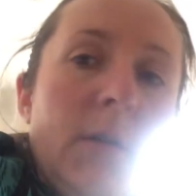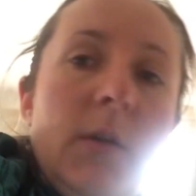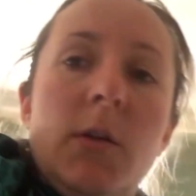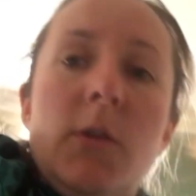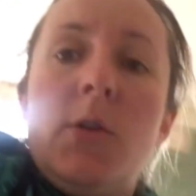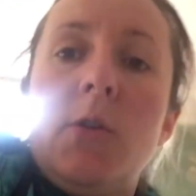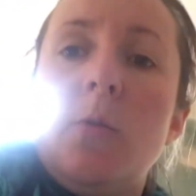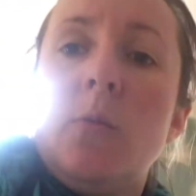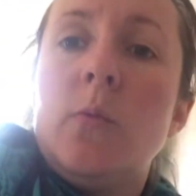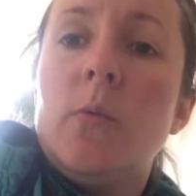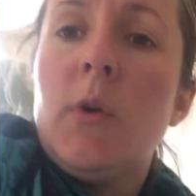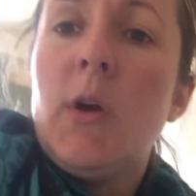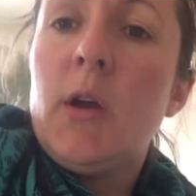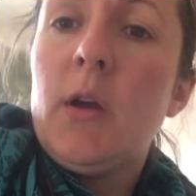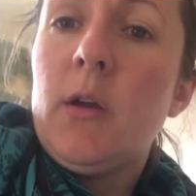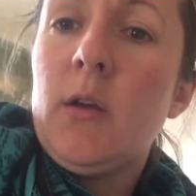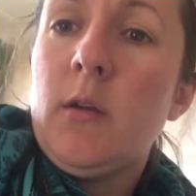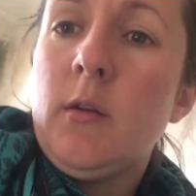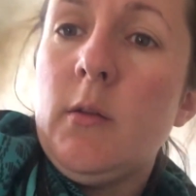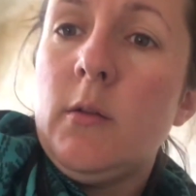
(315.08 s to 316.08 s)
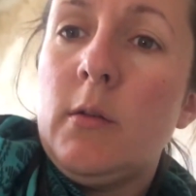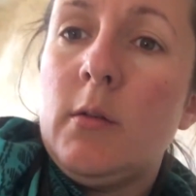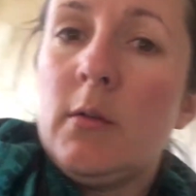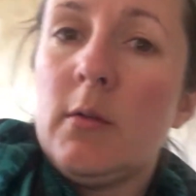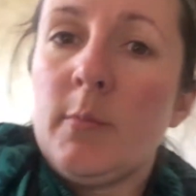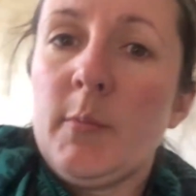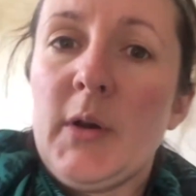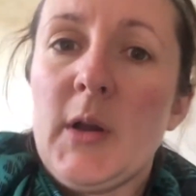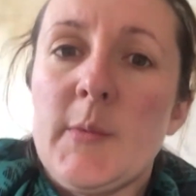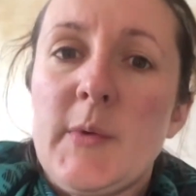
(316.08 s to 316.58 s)
new
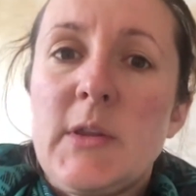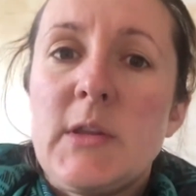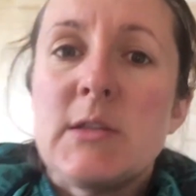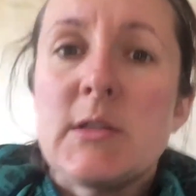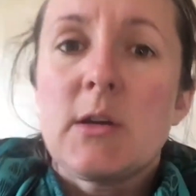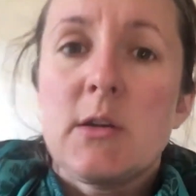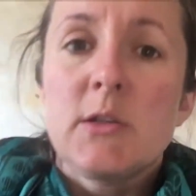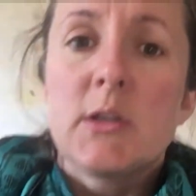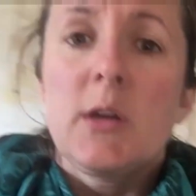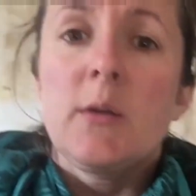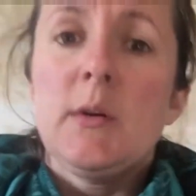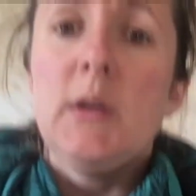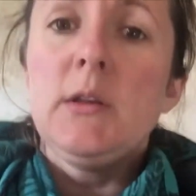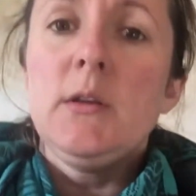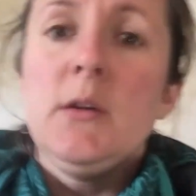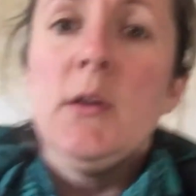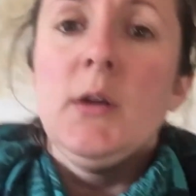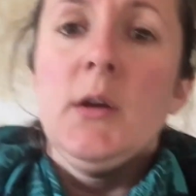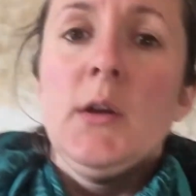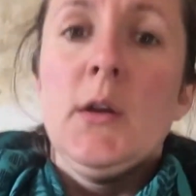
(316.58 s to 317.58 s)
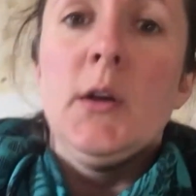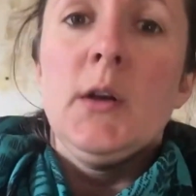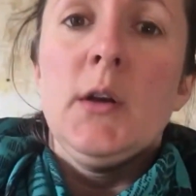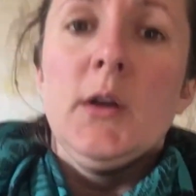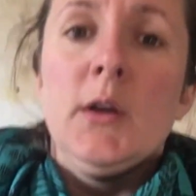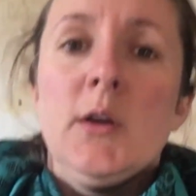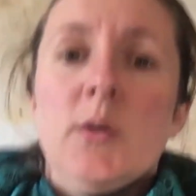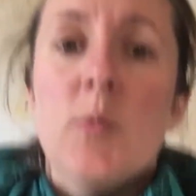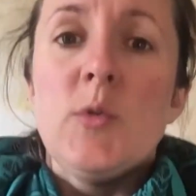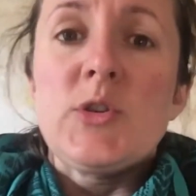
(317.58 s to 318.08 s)
plumbing that's going to go in,
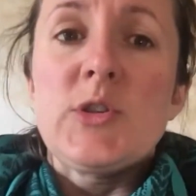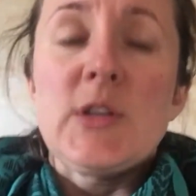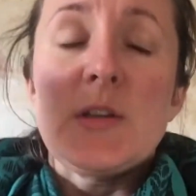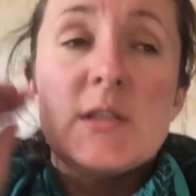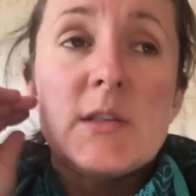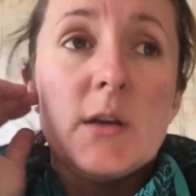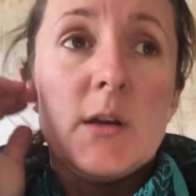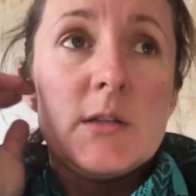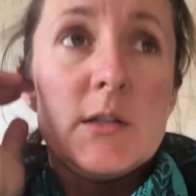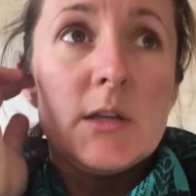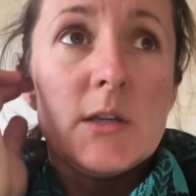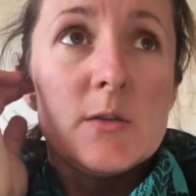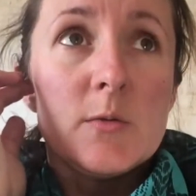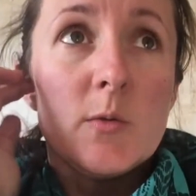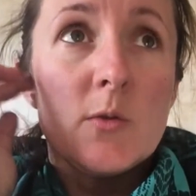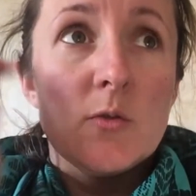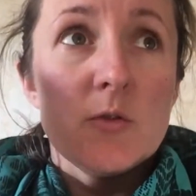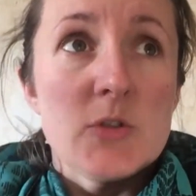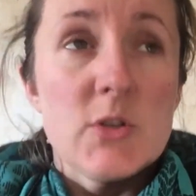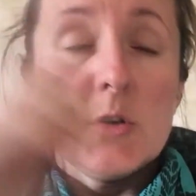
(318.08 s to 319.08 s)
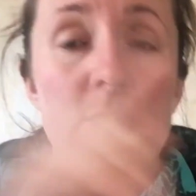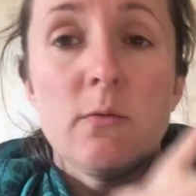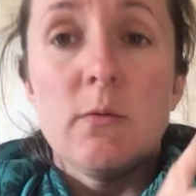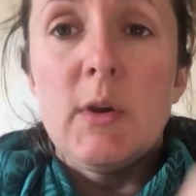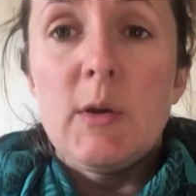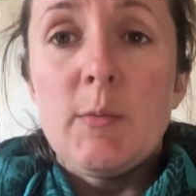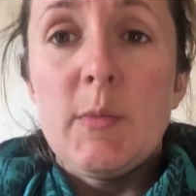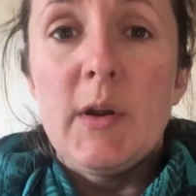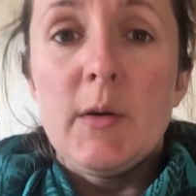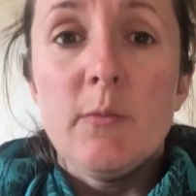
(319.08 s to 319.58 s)
which is exciting. So we've got to
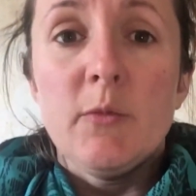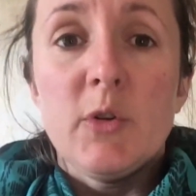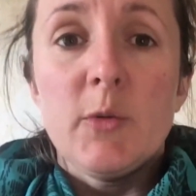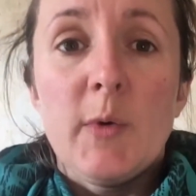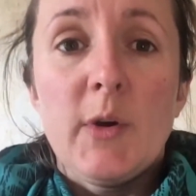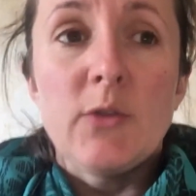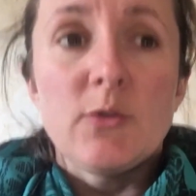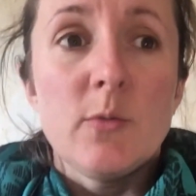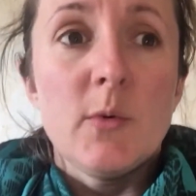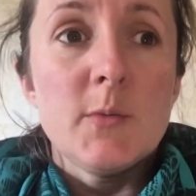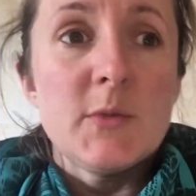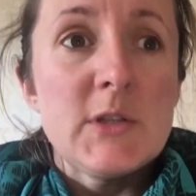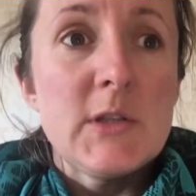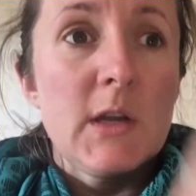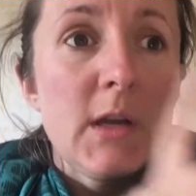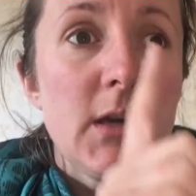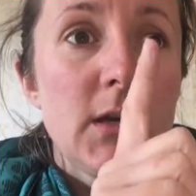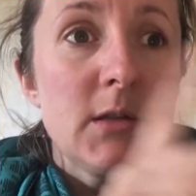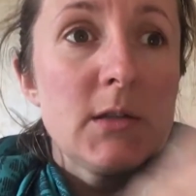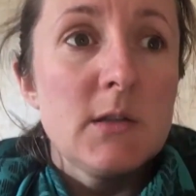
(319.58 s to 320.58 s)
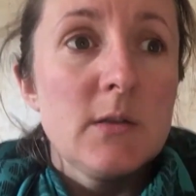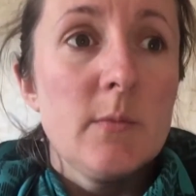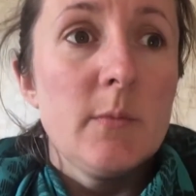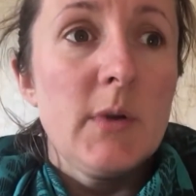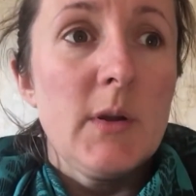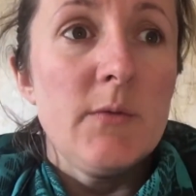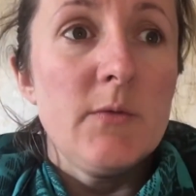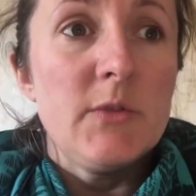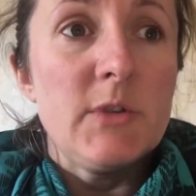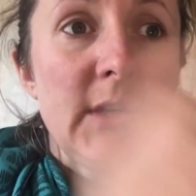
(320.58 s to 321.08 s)
replumb for the bathroom upstairs,
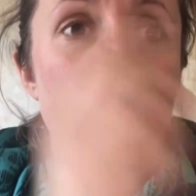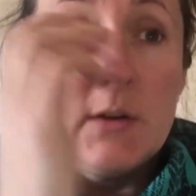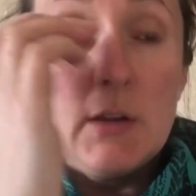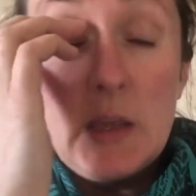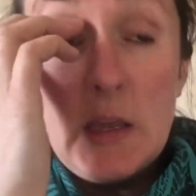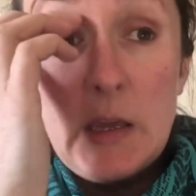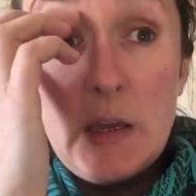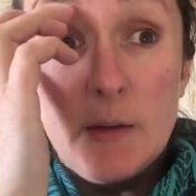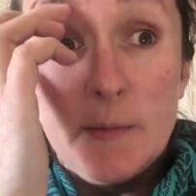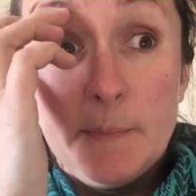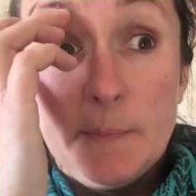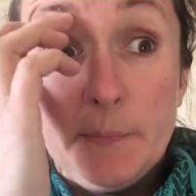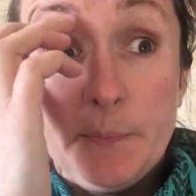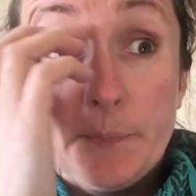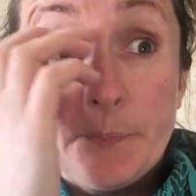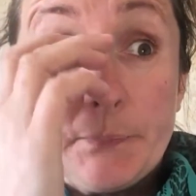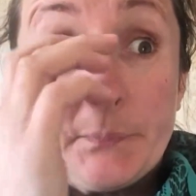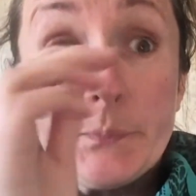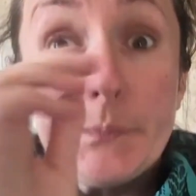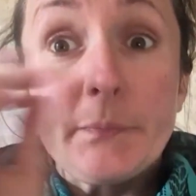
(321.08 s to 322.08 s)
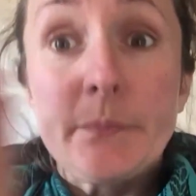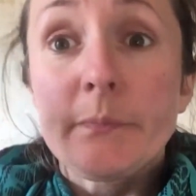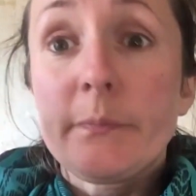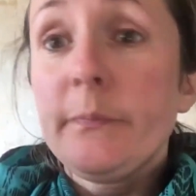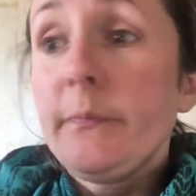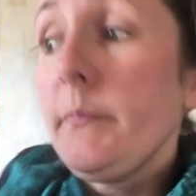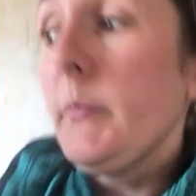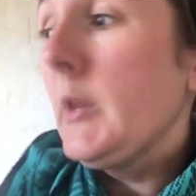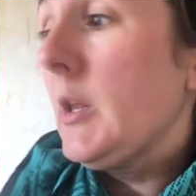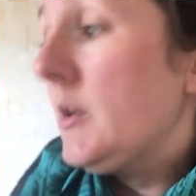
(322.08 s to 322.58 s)
plumb for down here,
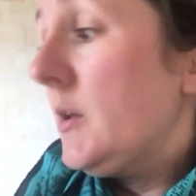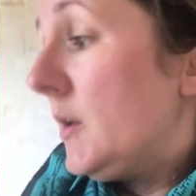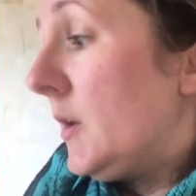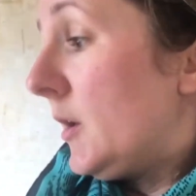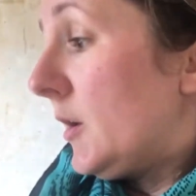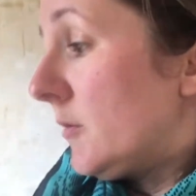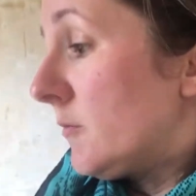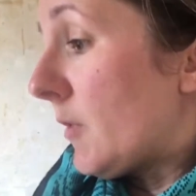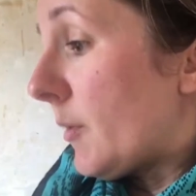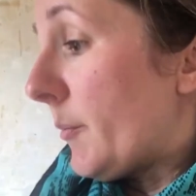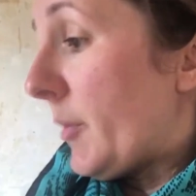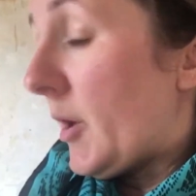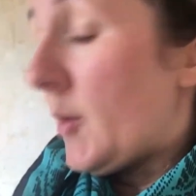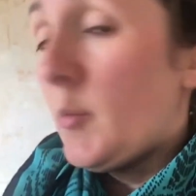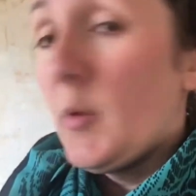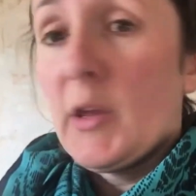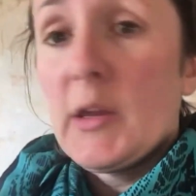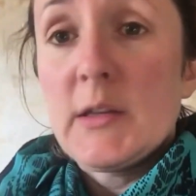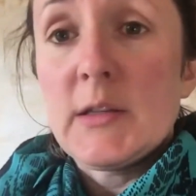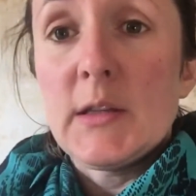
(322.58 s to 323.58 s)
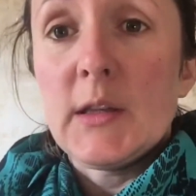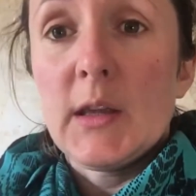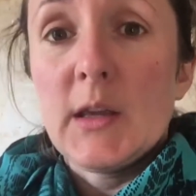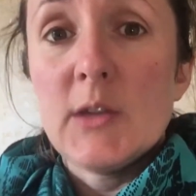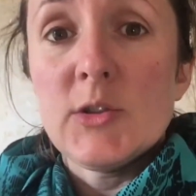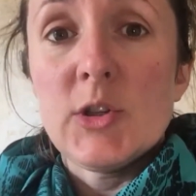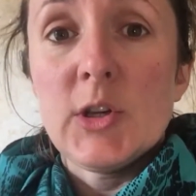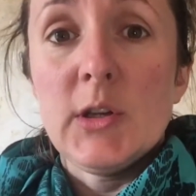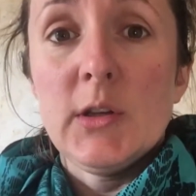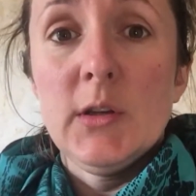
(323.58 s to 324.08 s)
run pipework into the
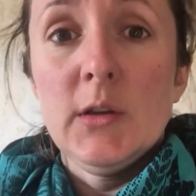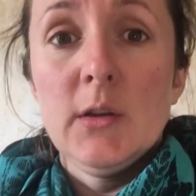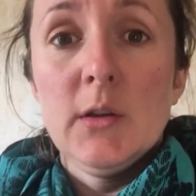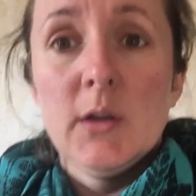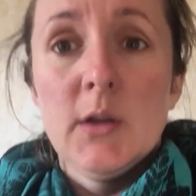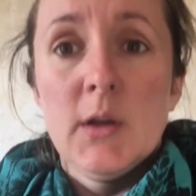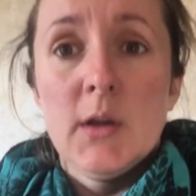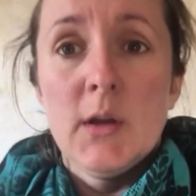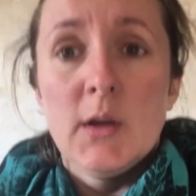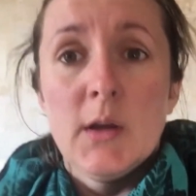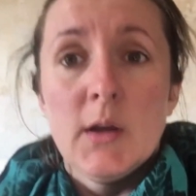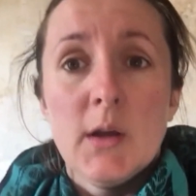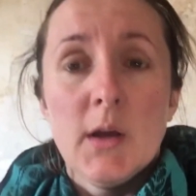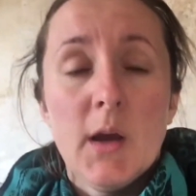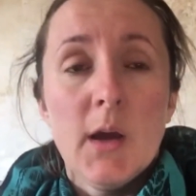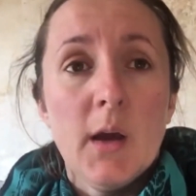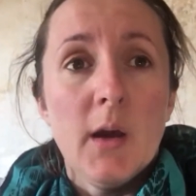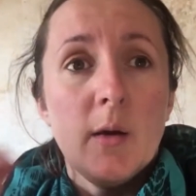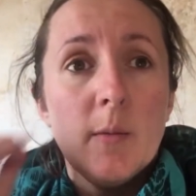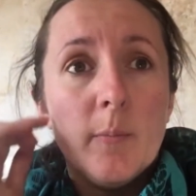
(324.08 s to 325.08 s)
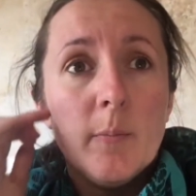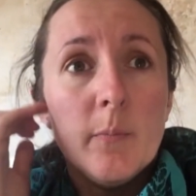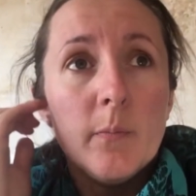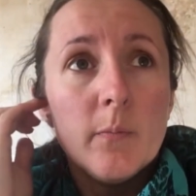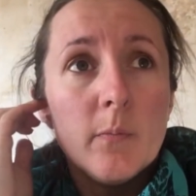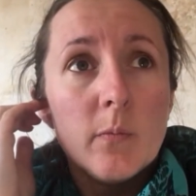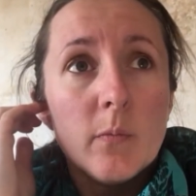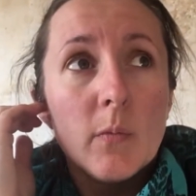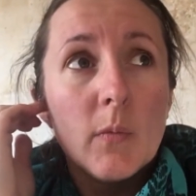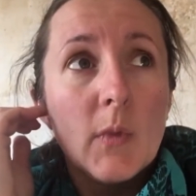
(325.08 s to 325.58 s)
kitchen, and
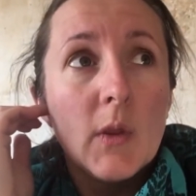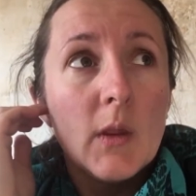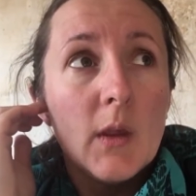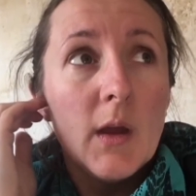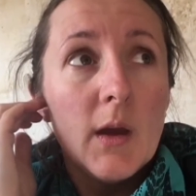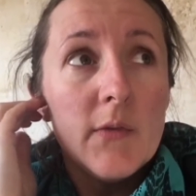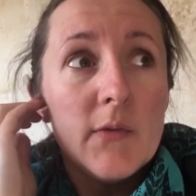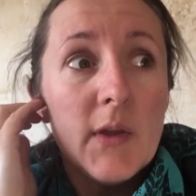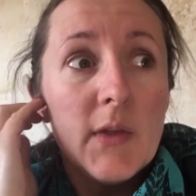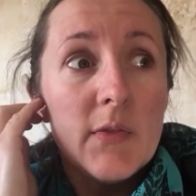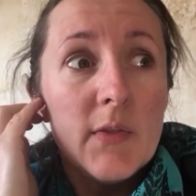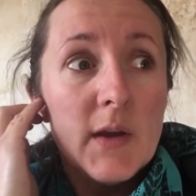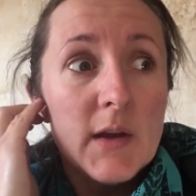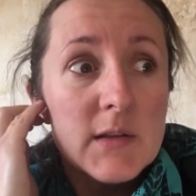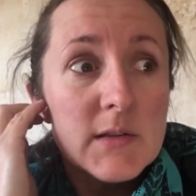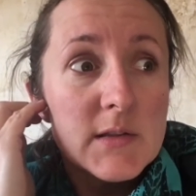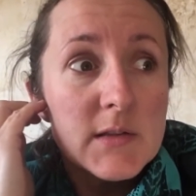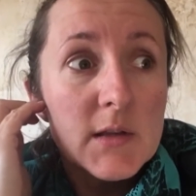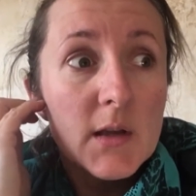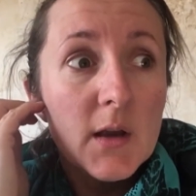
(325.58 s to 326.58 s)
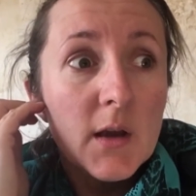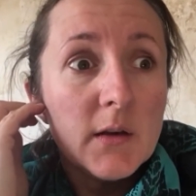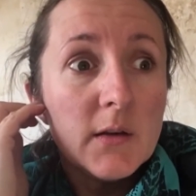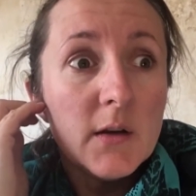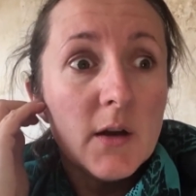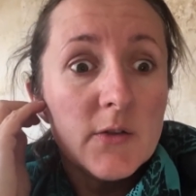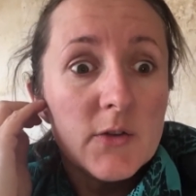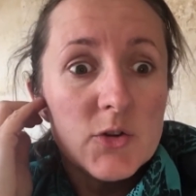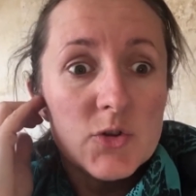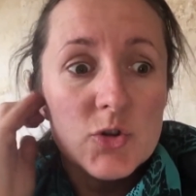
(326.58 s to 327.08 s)
then that's
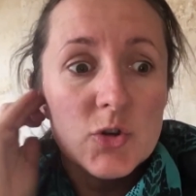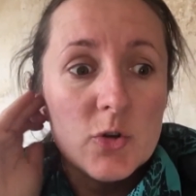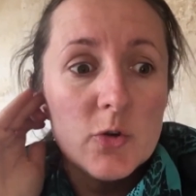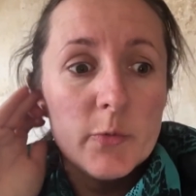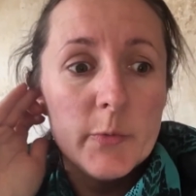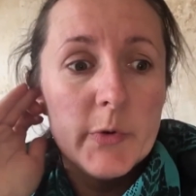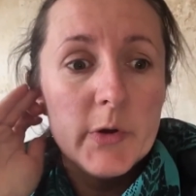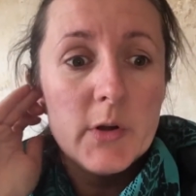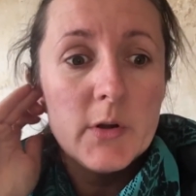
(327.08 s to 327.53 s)
another job